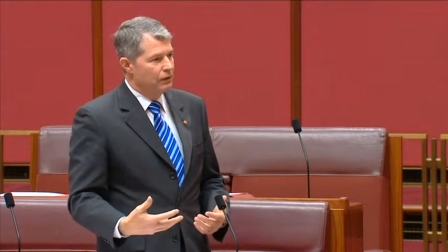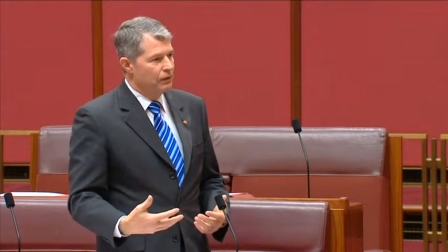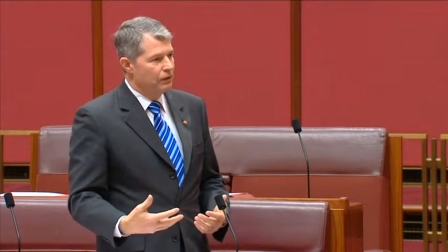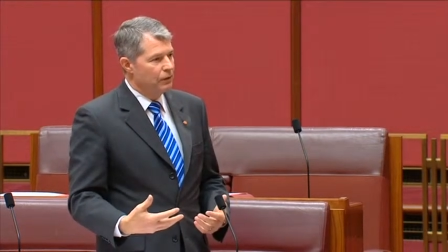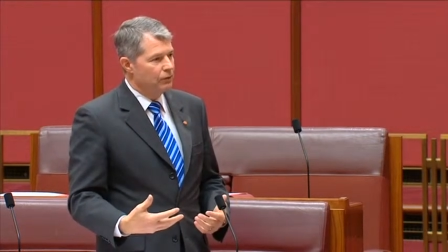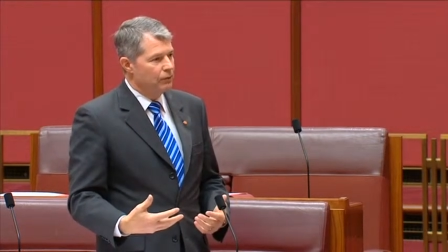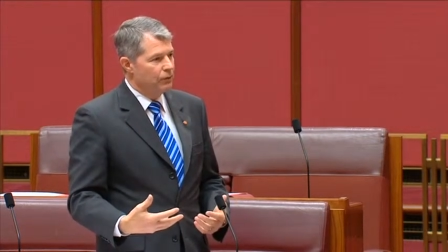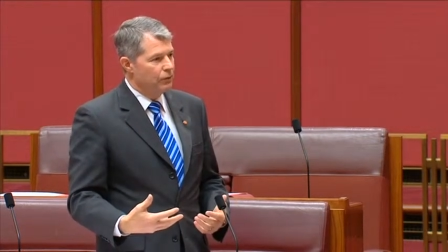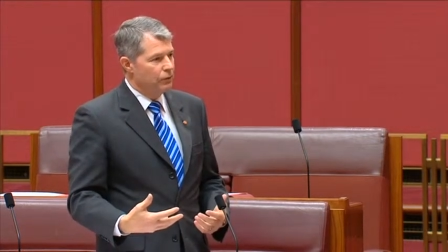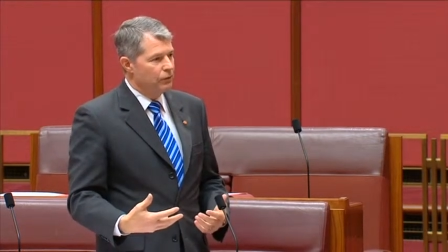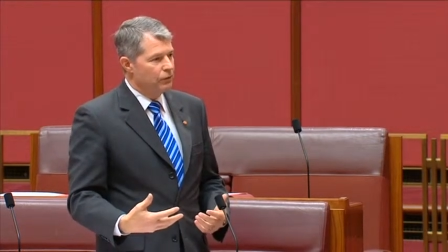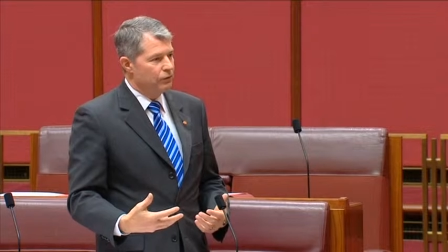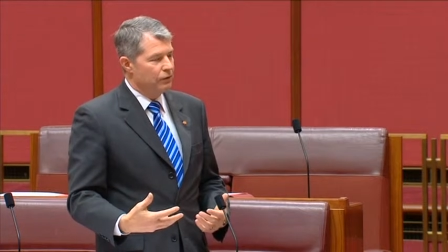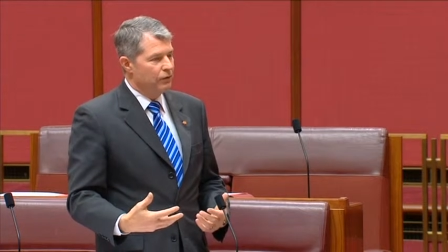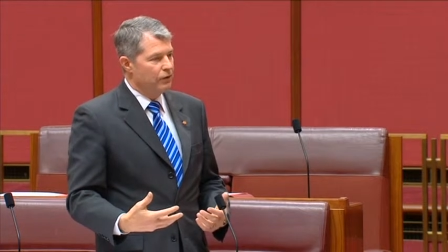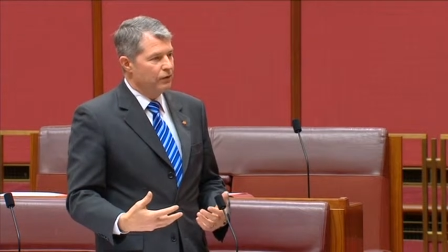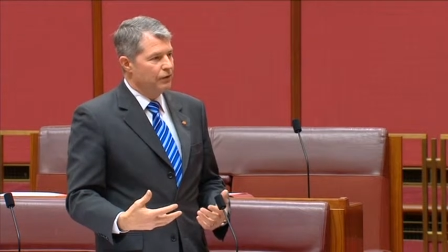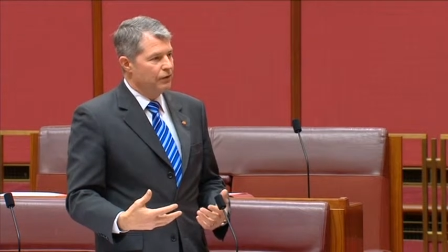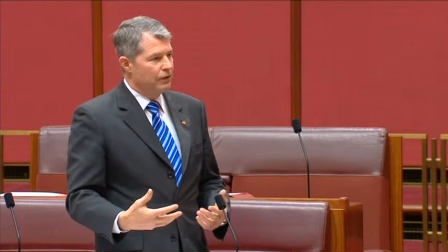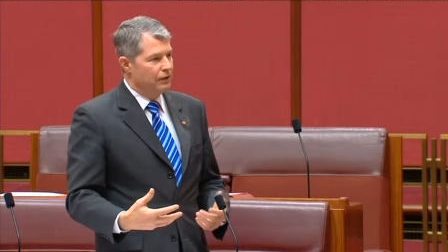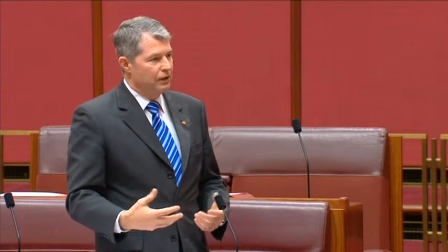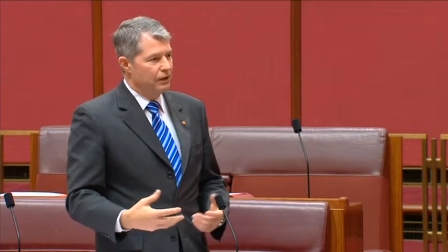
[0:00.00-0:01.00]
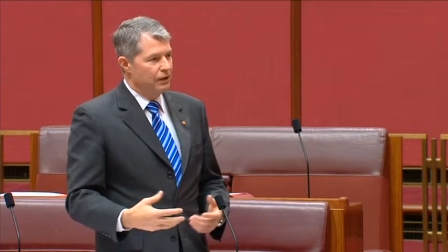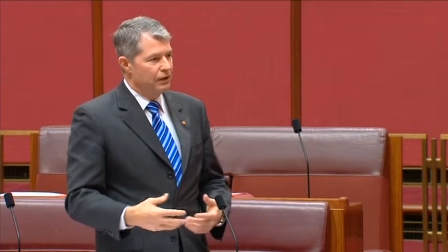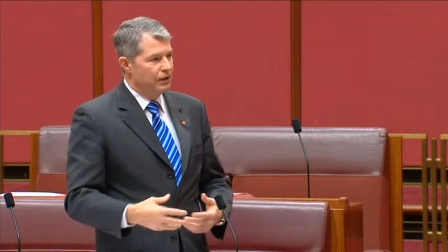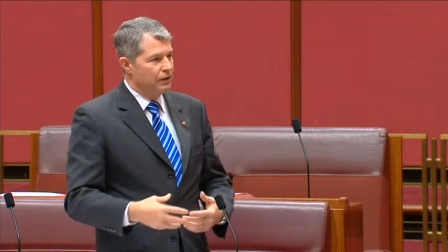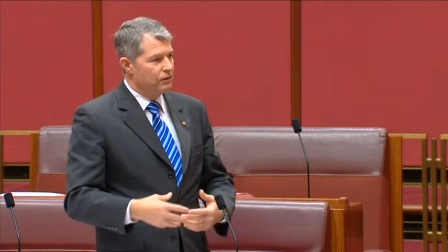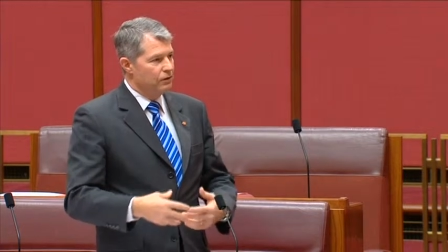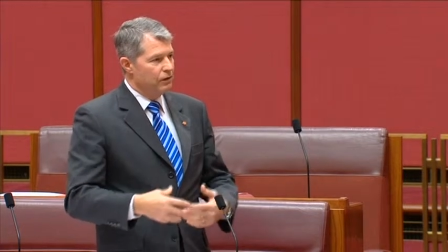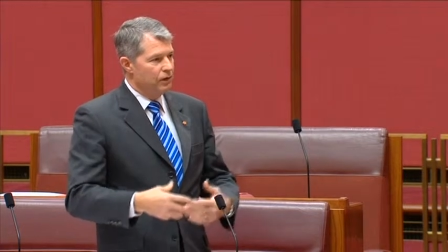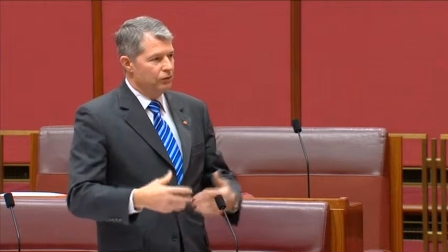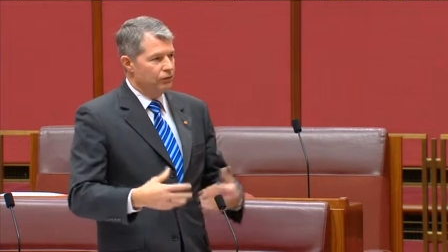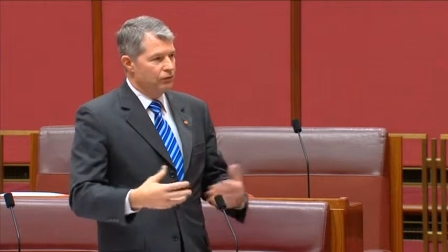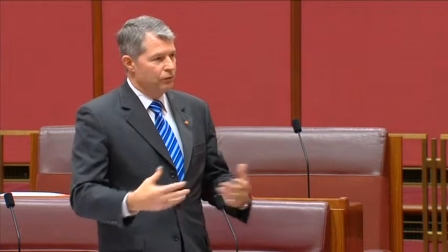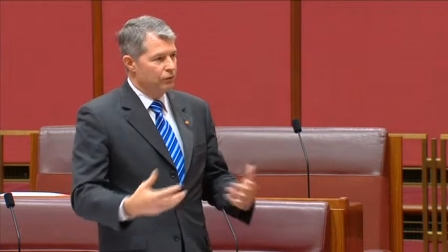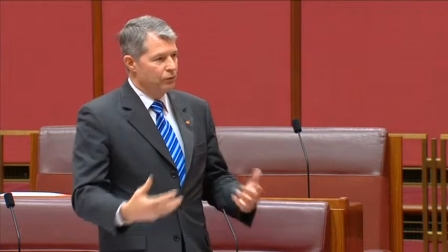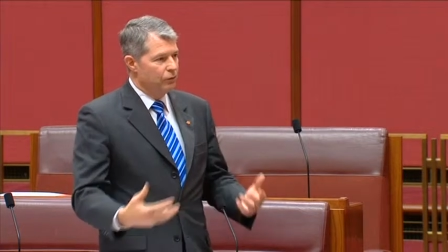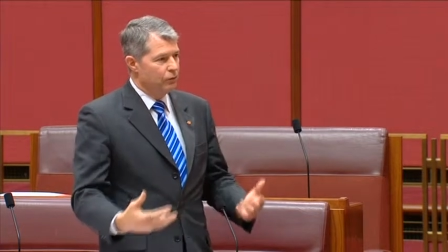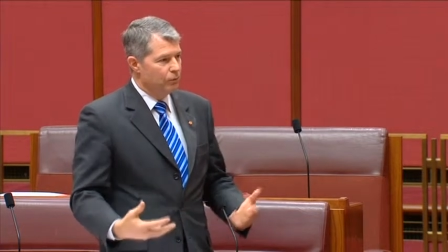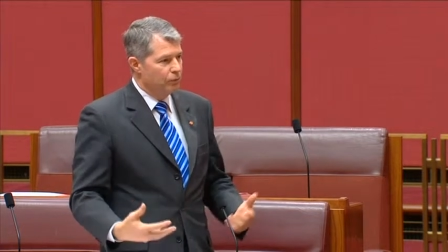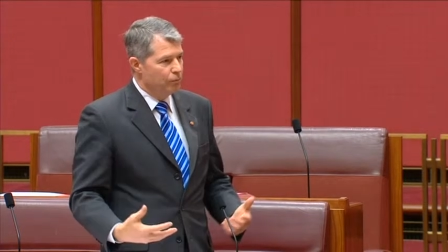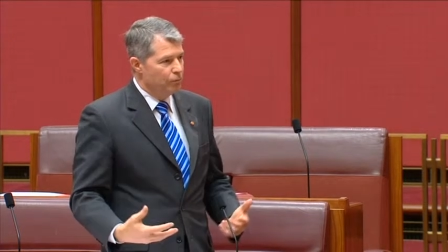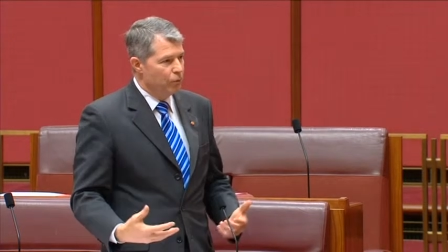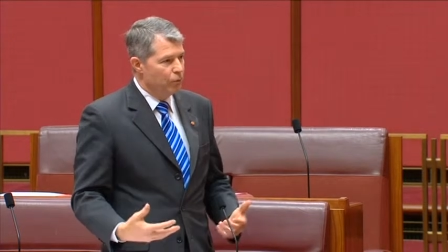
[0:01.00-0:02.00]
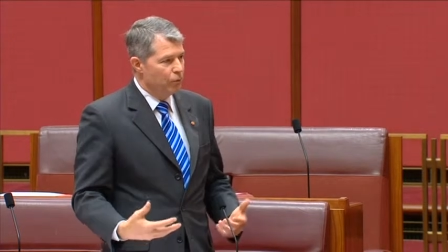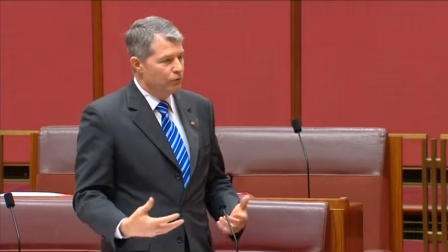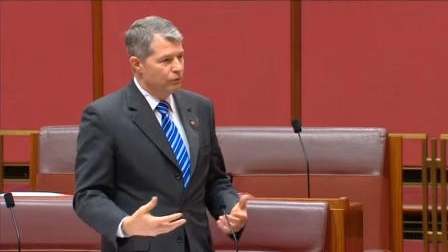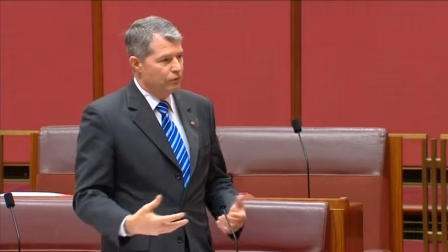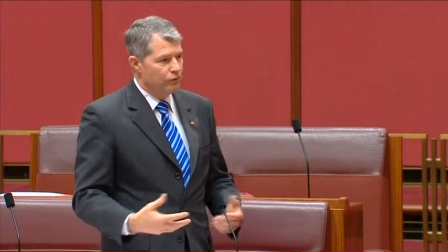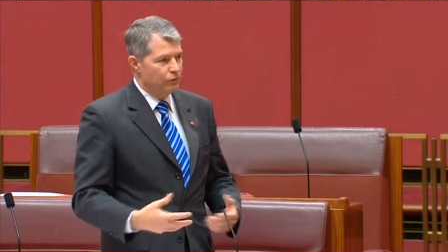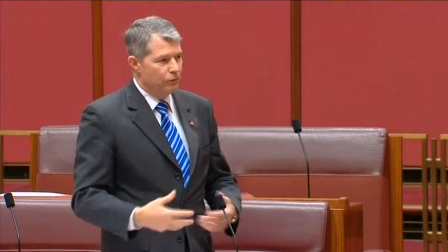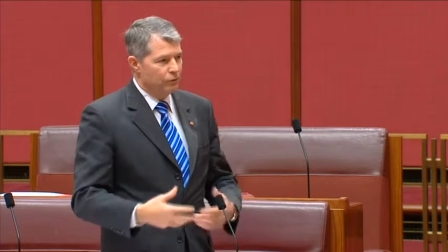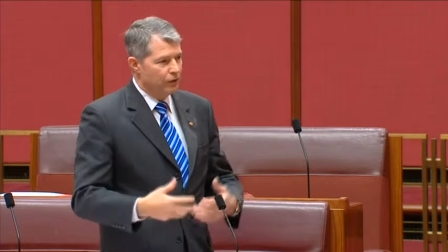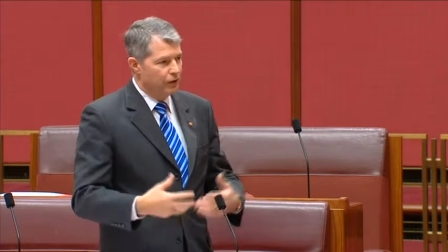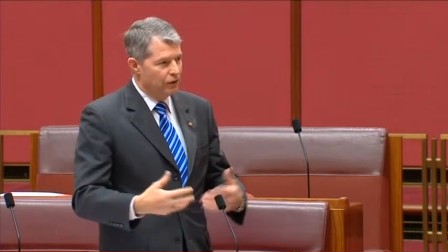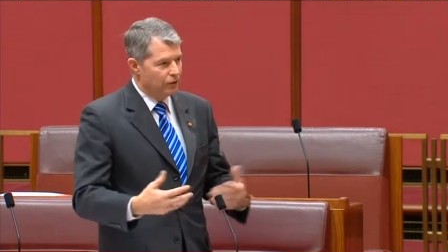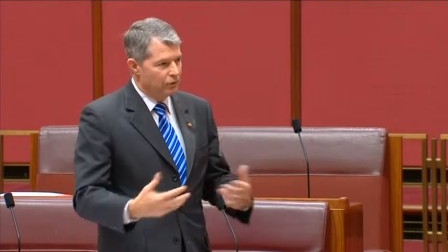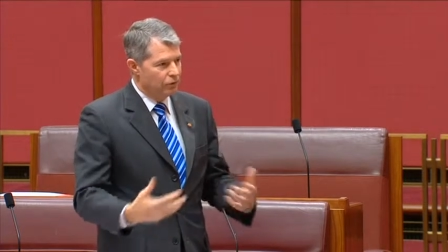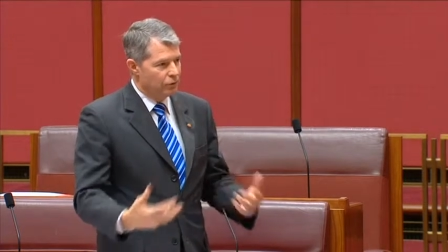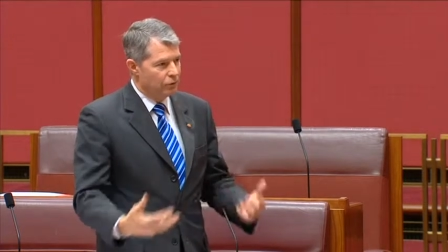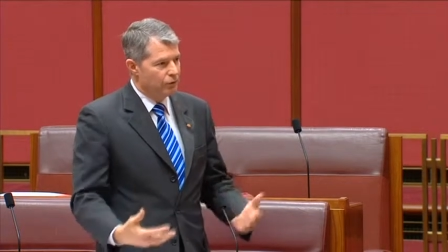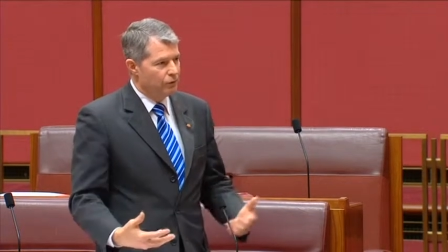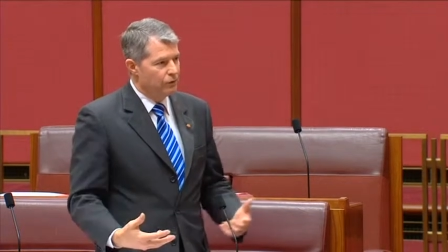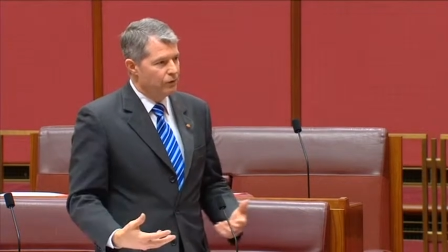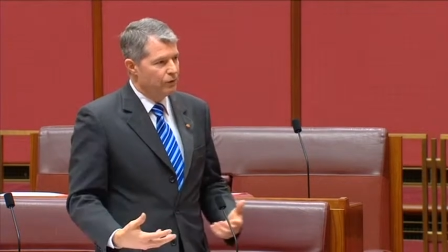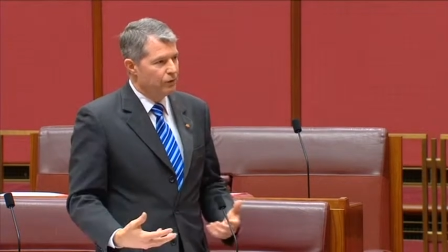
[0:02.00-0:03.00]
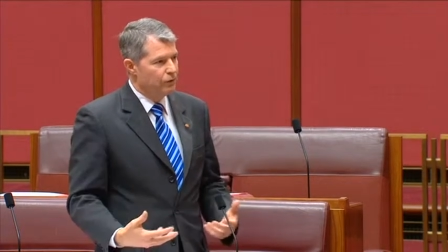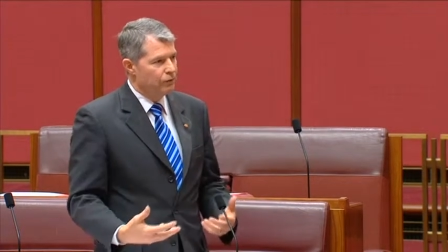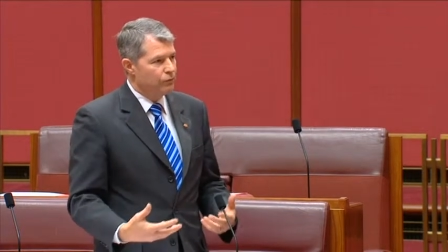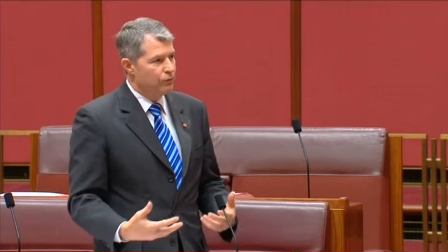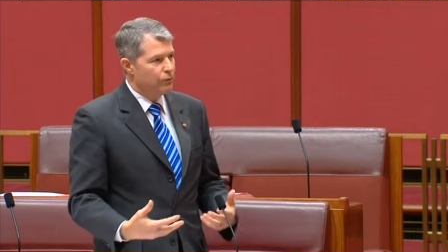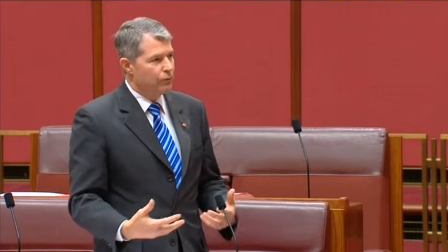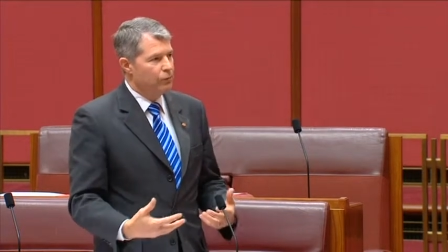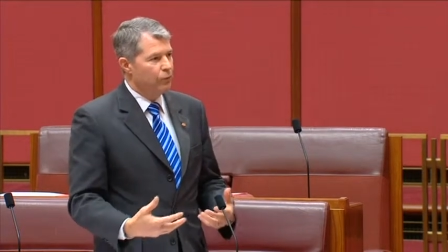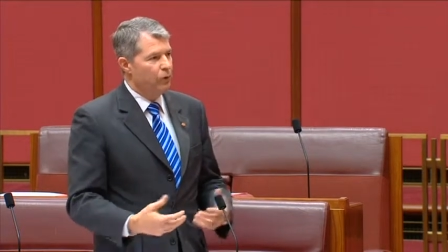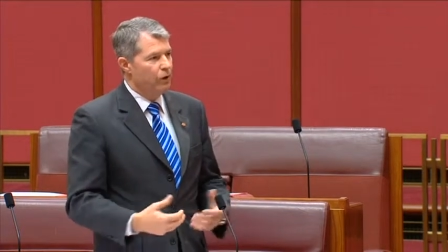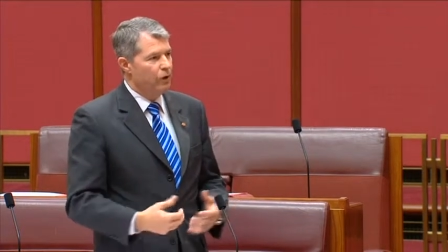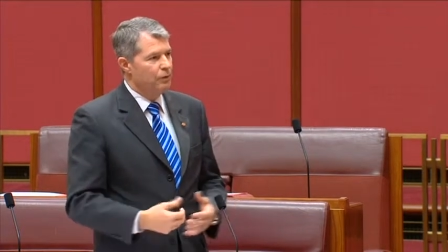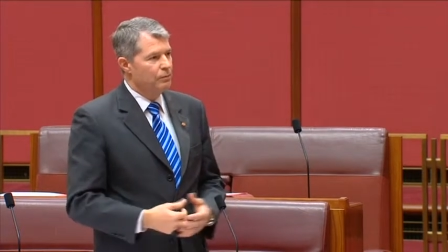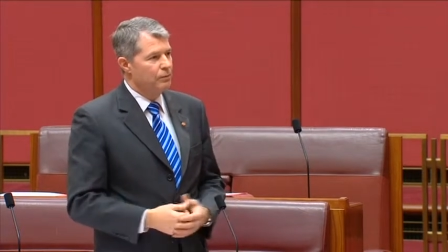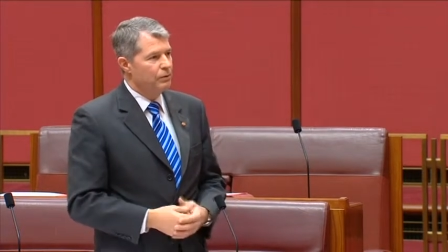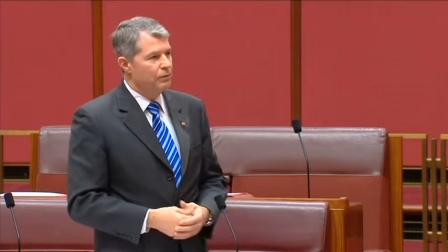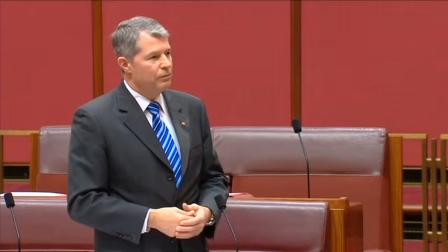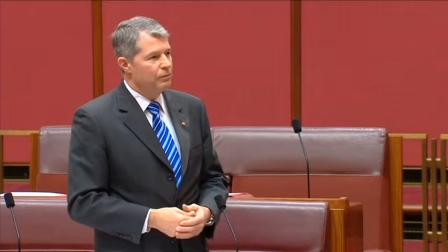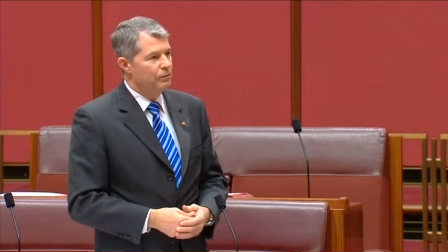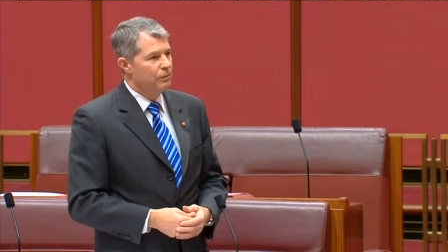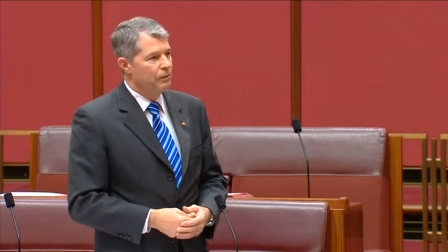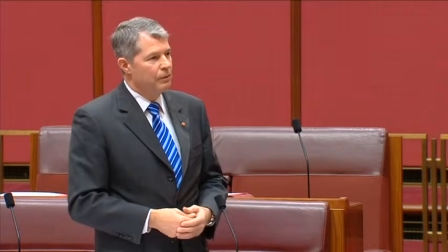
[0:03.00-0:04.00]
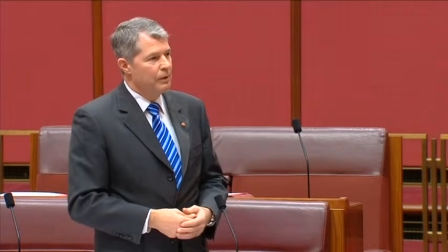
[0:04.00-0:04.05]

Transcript: if there was a, a, a national emergency or a national defence requirement.